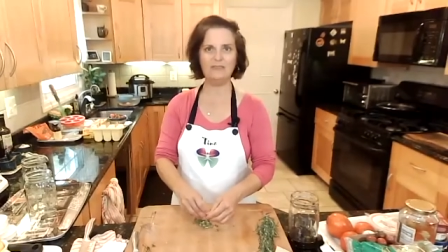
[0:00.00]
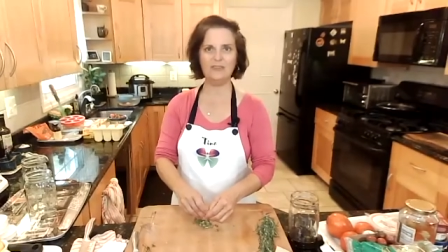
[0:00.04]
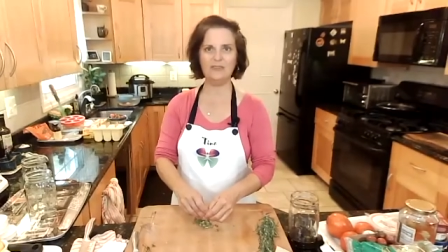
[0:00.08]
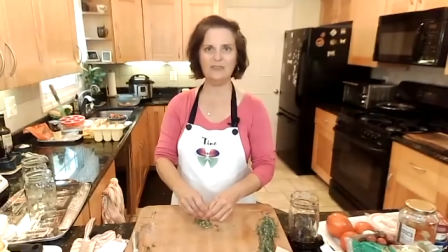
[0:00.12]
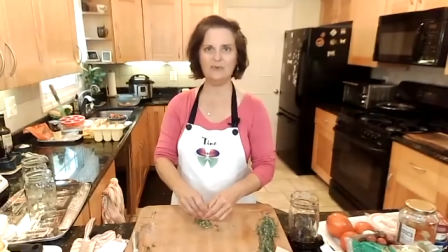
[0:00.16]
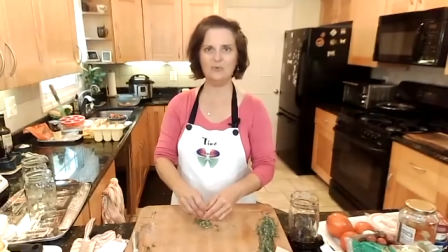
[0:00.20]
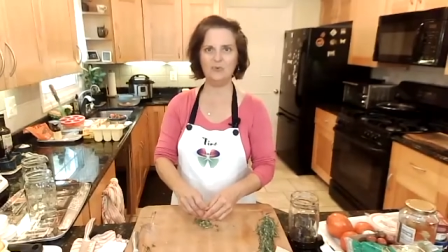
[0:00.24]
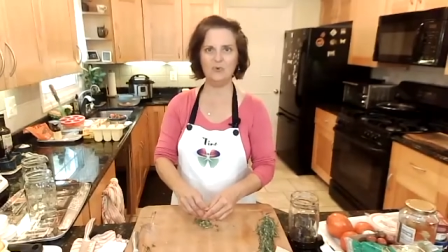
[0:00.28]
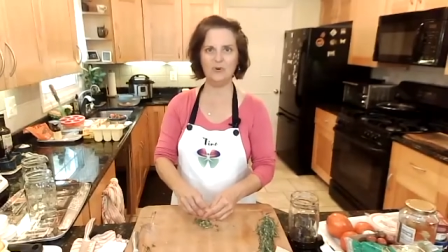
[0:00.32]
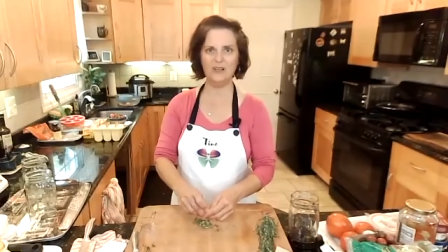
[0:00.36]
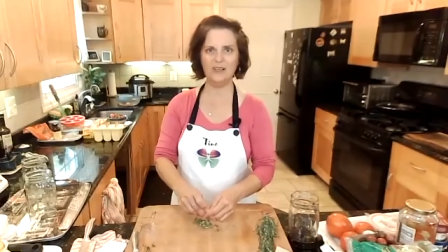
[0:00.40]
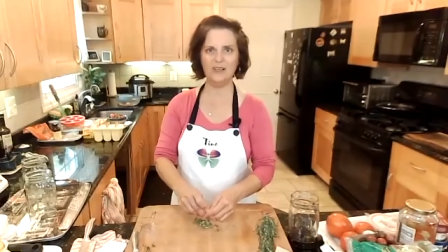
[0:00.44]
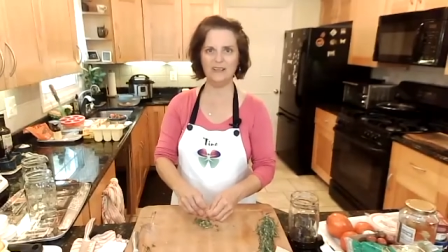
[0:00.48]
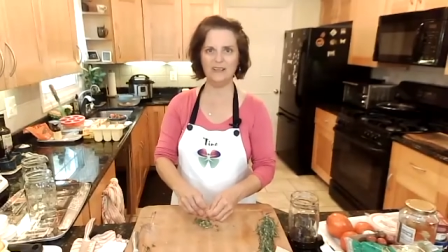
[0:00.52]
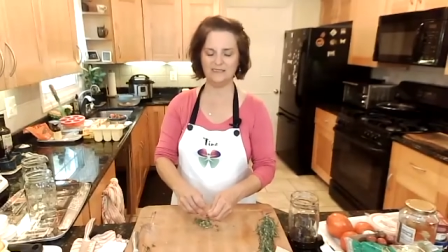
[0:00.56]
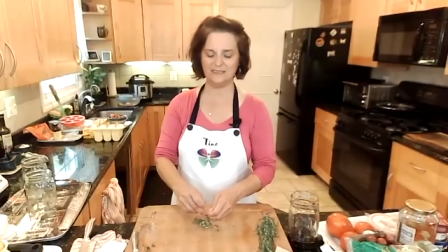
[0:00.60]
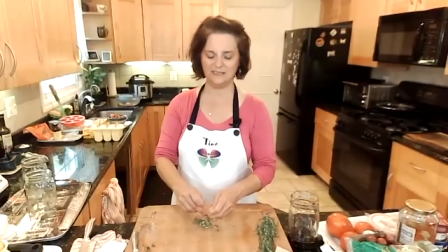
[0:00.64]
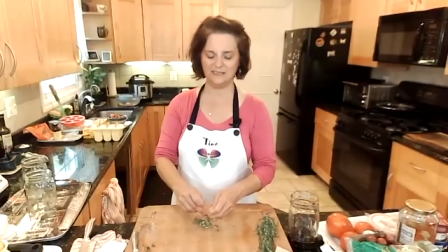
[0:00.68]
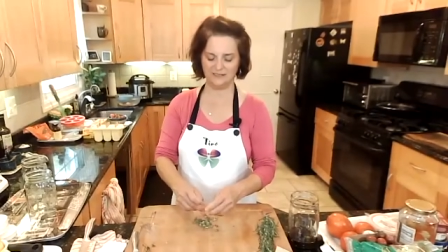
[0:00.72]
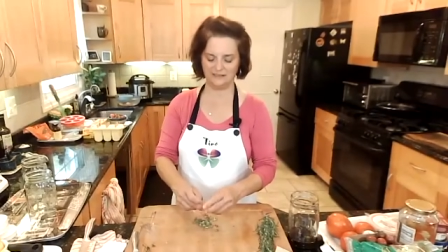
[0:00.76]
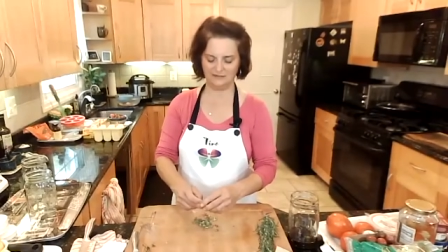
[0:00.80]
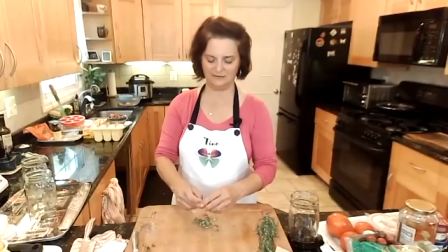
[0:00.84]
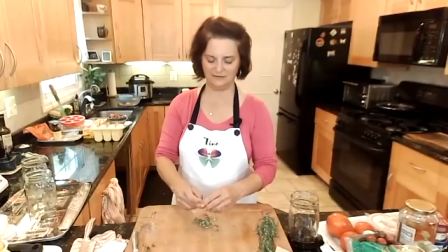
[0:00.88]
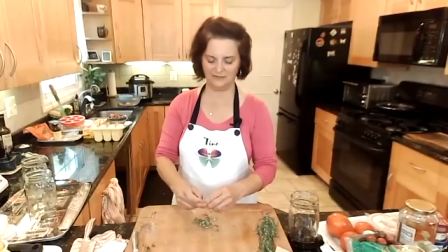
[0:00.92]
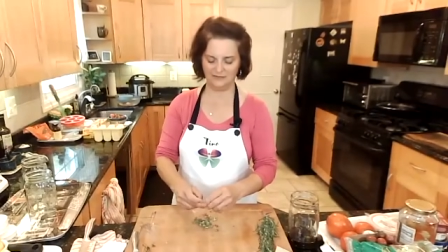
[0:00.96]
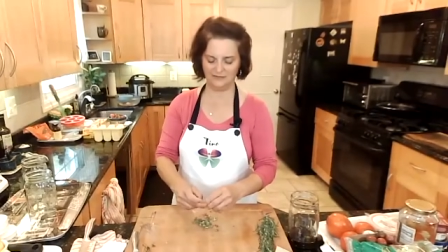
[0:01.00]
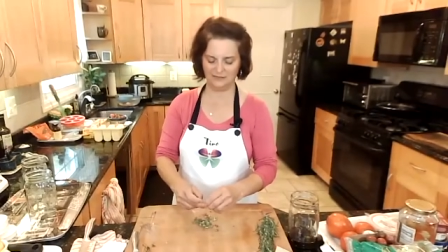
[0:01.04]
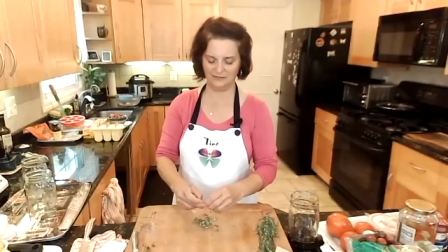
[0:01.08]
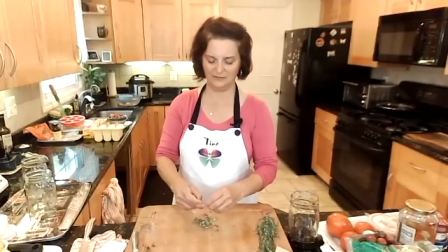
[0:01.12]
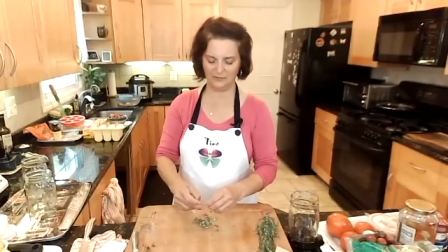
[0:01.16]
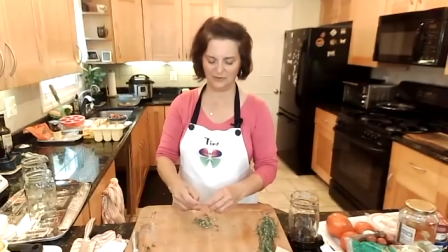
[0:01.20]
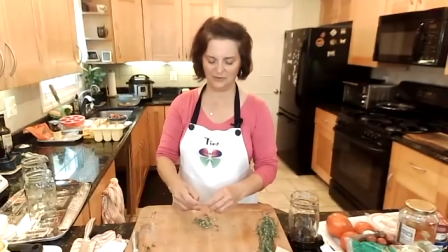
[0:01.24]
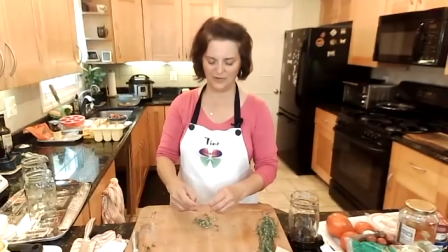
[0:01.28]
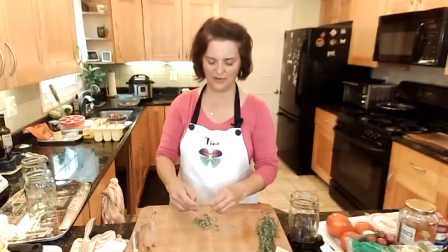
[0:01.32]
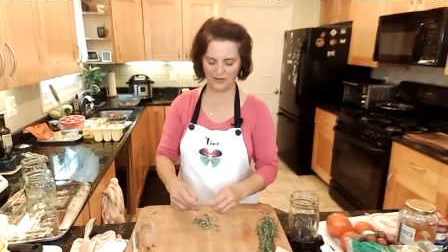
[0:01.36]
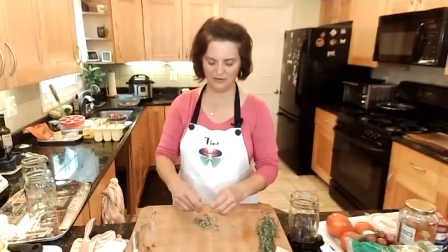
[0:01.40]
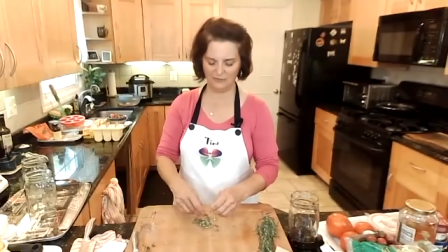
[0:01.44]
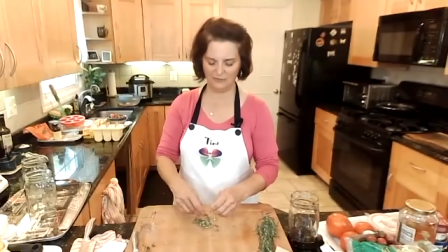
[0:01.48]
you want,
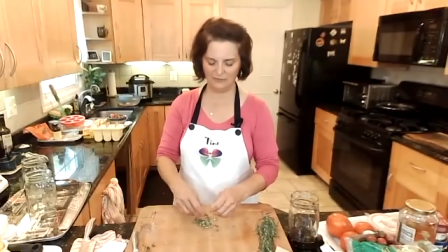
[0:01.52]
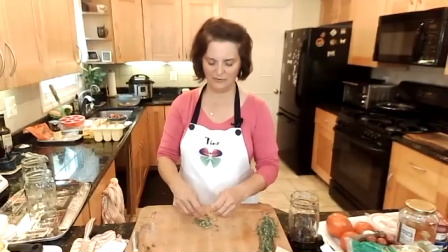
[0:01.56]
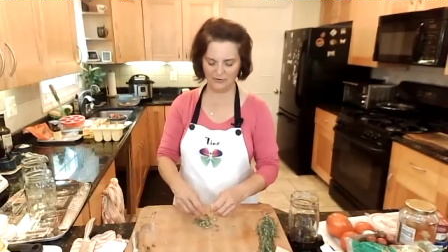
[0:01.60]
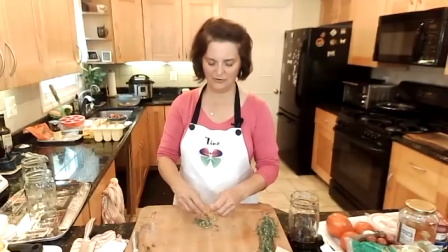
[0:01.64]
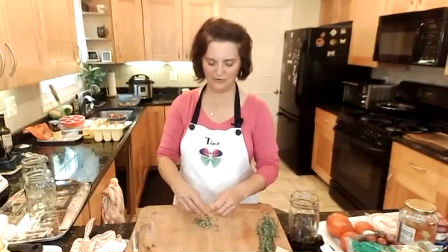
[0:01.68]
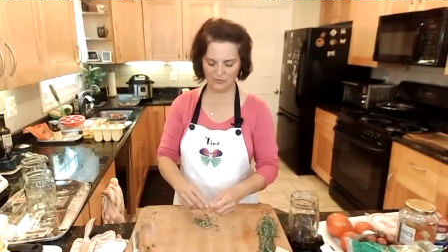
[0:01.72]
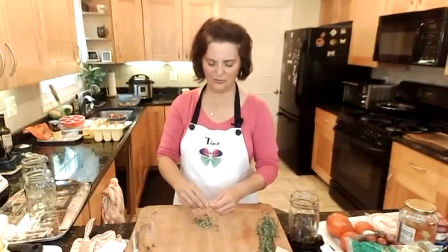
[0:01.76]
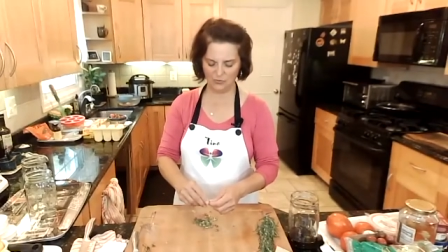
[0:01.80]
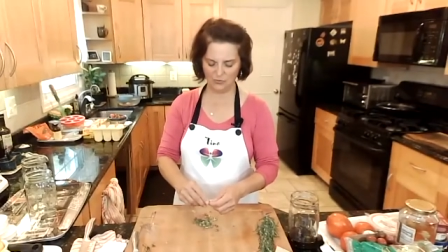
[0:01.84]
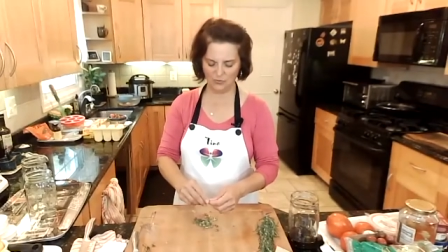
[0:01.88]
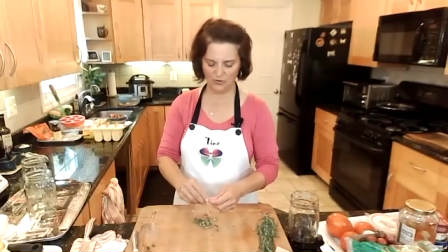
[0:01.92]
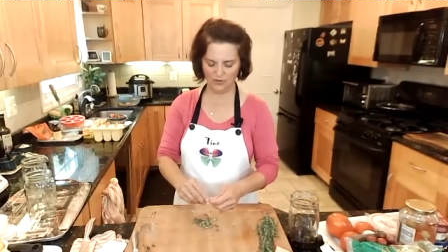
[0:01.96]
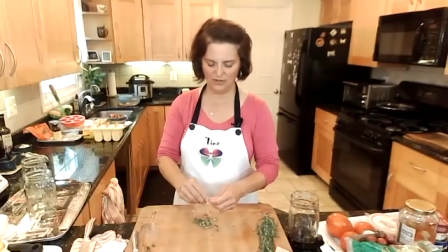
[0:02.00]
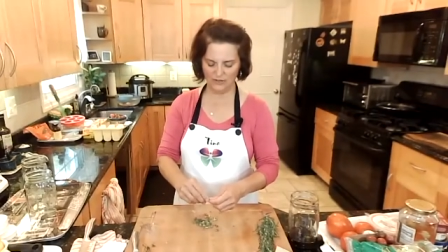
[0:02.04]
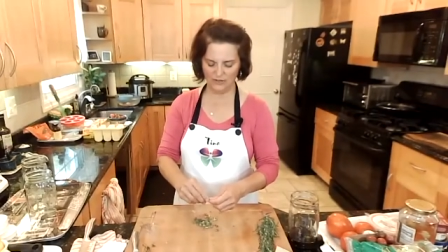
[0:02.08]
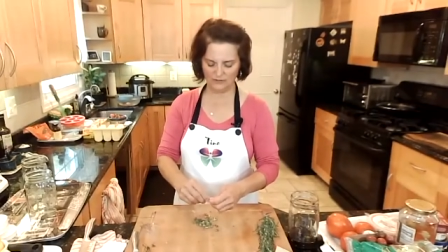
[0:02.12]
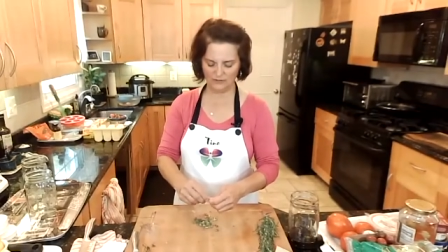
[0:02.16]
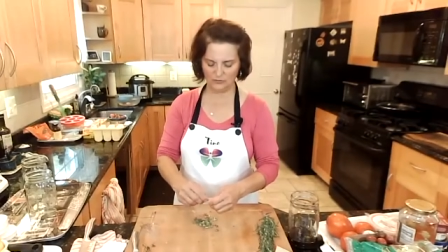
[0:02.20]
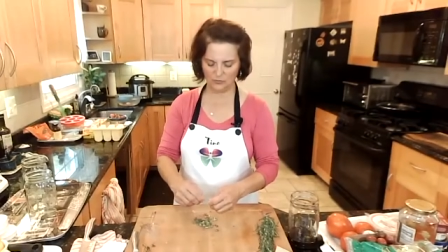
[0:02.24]
whatever you want.